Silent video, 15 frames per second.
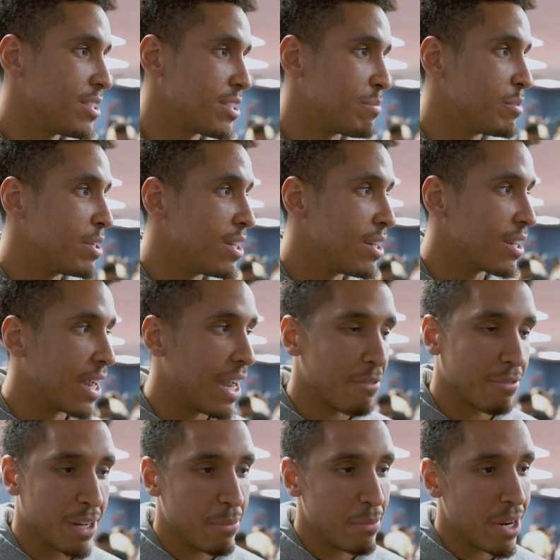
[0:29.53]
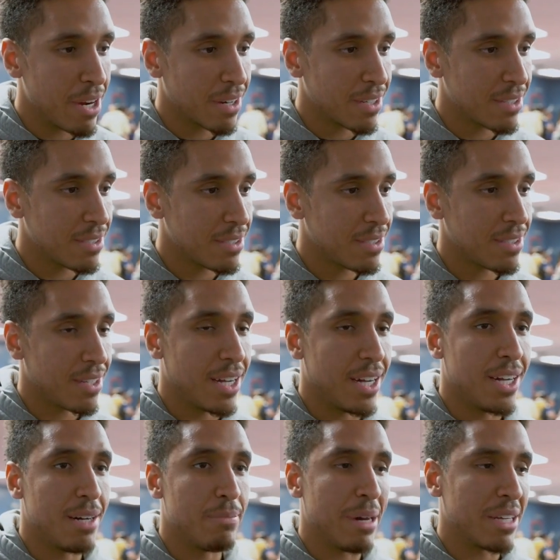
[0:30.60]
young African Americans
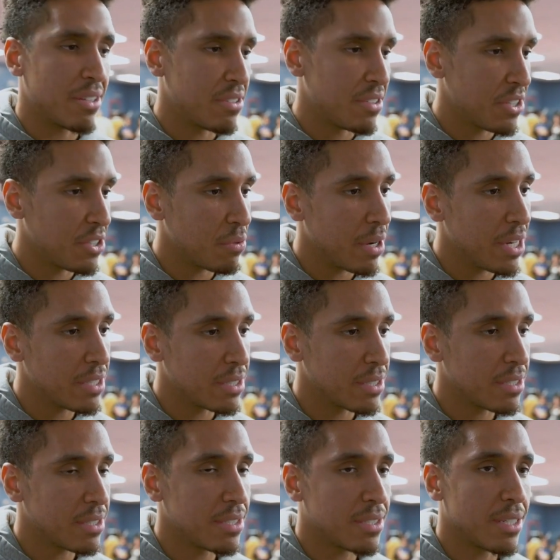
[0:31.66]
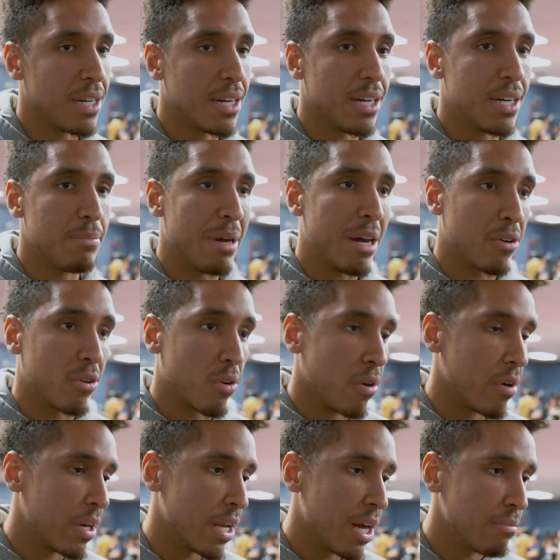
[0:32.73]
about their situations, about
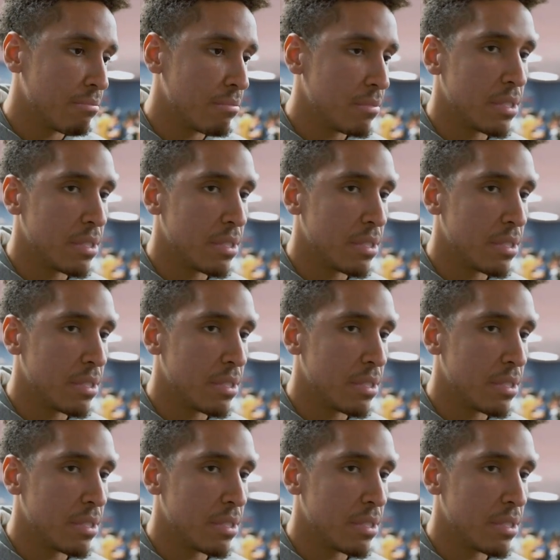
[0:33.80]
growing up